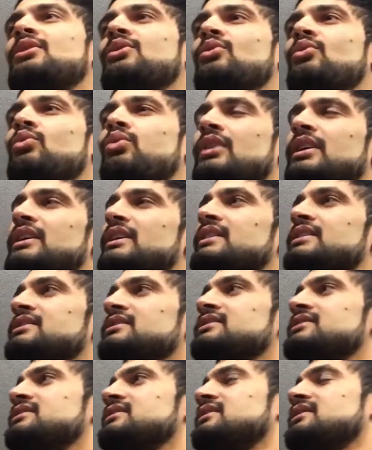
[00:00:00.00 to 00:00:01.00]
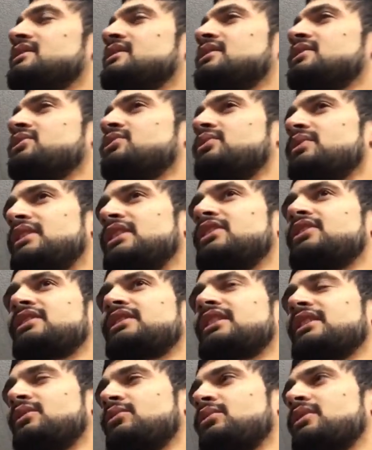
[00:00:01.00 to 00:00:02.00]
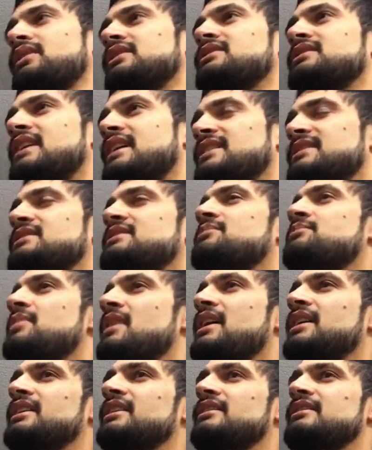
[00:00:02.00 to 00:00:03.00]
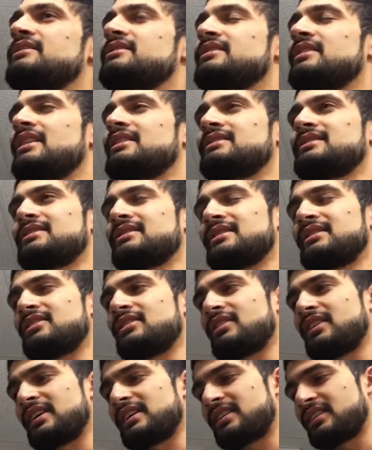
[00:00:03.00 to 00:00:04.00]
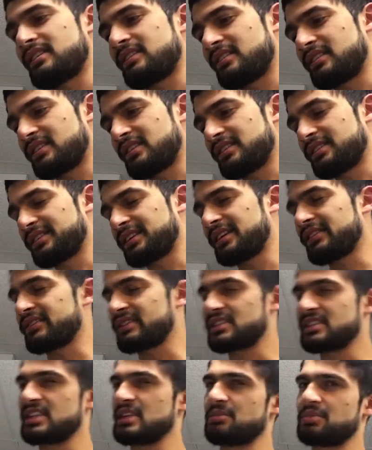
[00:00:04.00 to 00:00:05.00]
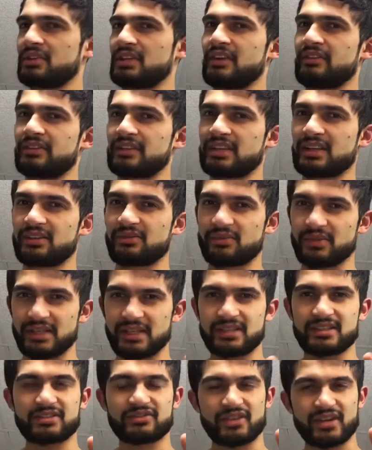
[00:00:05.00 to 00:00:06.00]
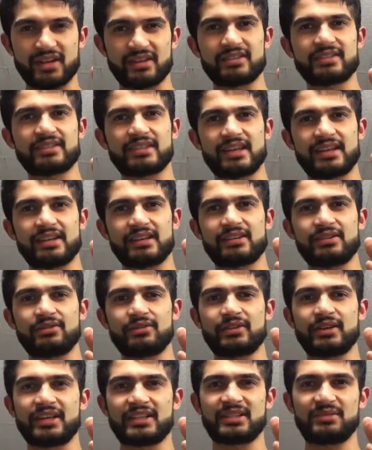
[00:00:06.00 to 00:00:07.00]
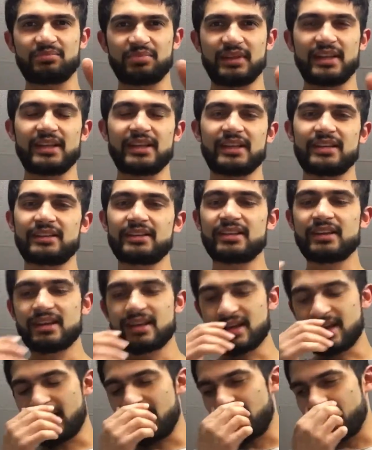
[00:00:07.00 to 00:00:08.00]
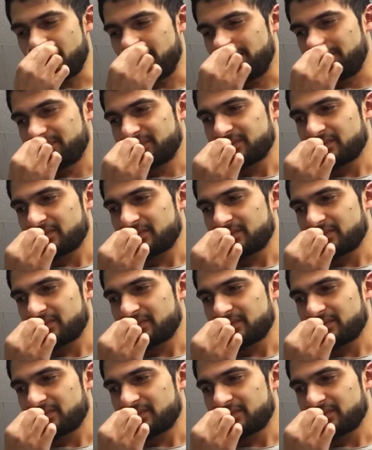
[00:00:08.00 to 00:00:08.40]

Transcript: what is really good character and what is actually bad character, as in, you know, at a kind of a deeper level, kind of really just trying to understand it or explain it. Um,